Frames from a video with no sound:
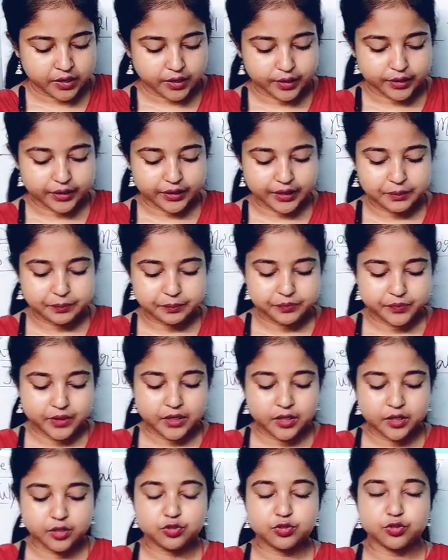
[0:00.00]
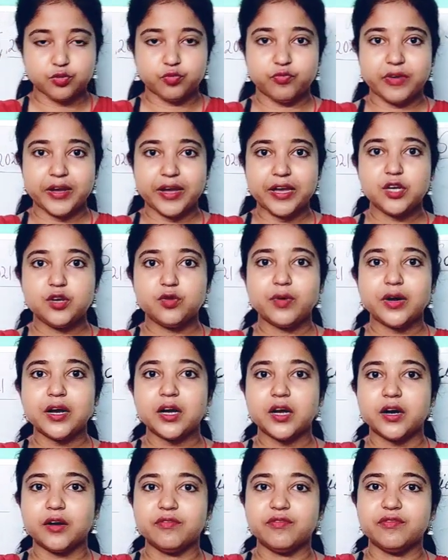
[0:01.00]
Okay? So when you are
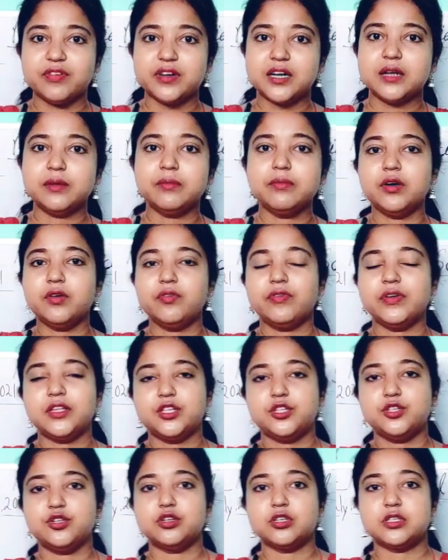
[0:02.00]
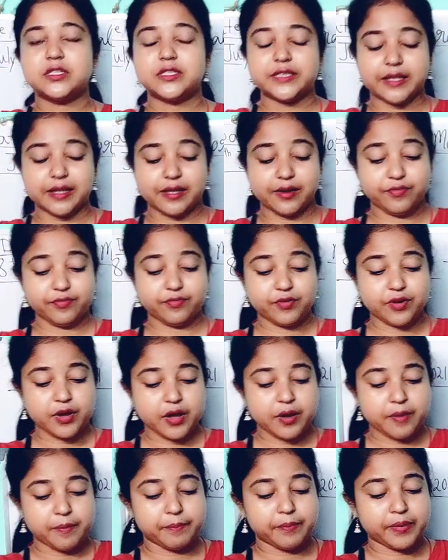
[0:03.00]
comfortable with yourself,
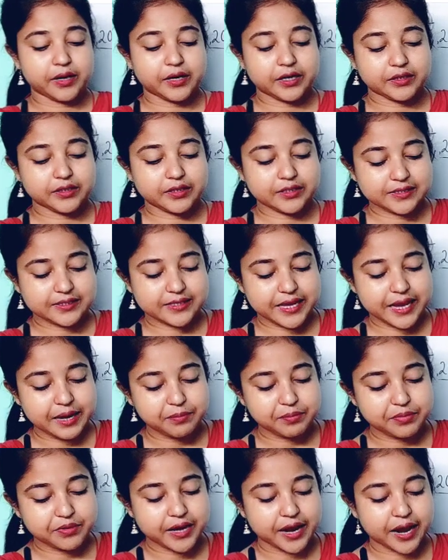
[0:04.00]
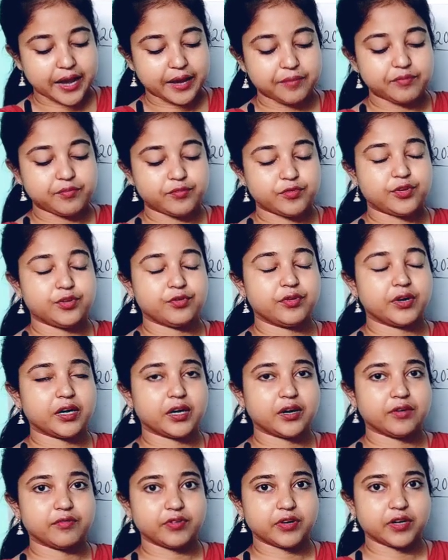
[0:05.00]
but at the same time you are
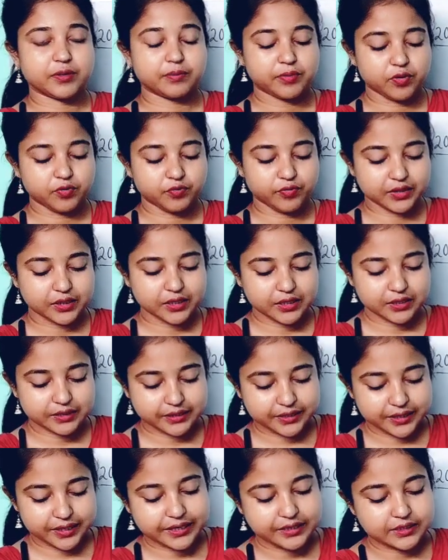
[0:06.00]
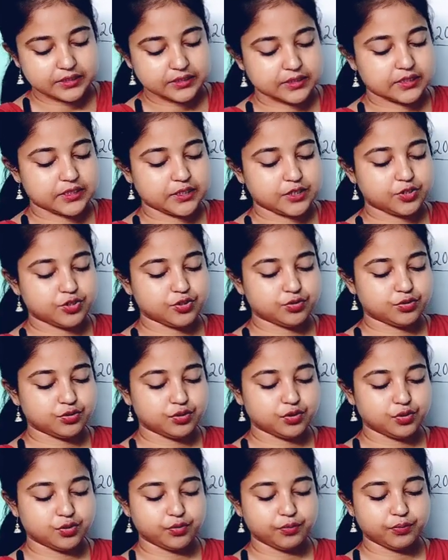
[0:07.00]
comfortable with the things, you
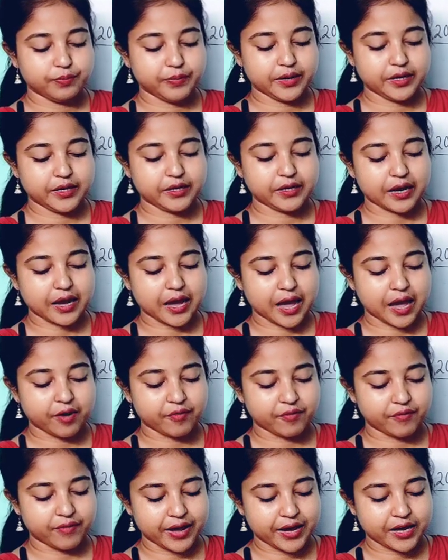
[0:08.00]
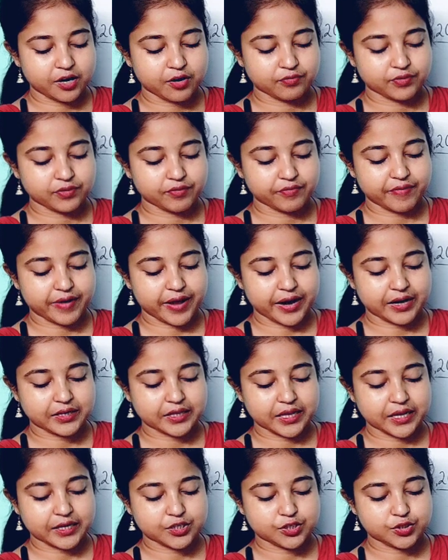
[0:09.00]
know, being aware of the fact
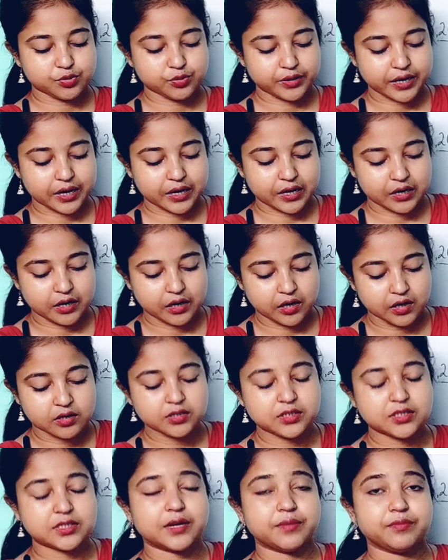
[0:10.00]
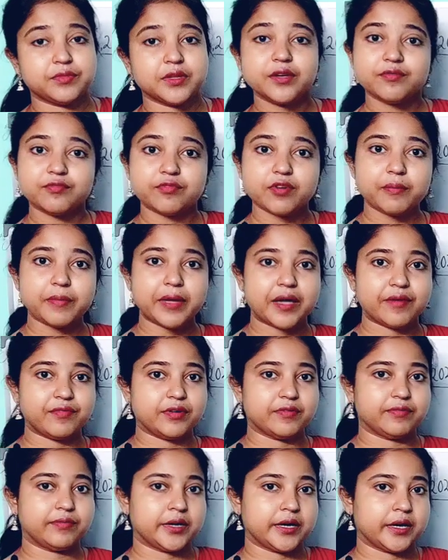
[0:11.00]
that you can learn something from
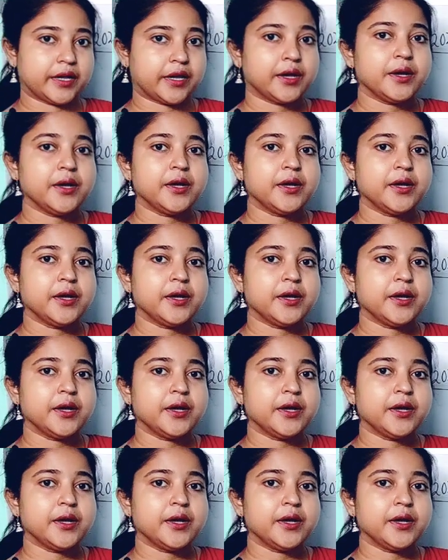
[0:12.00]
everybody.